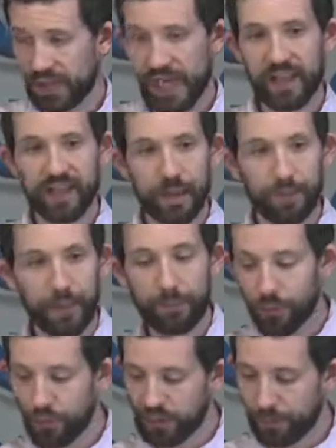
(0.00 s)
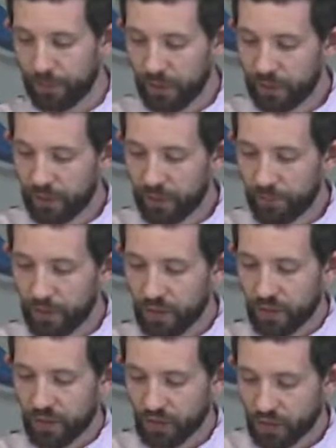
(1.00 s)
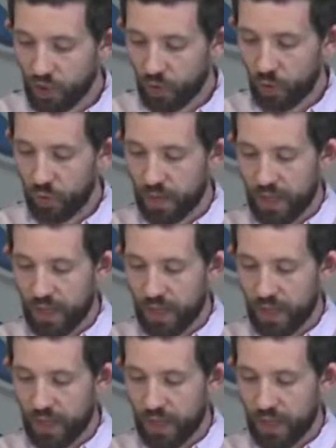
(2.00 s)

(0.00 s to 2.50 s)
God and the people, there's a barrier. So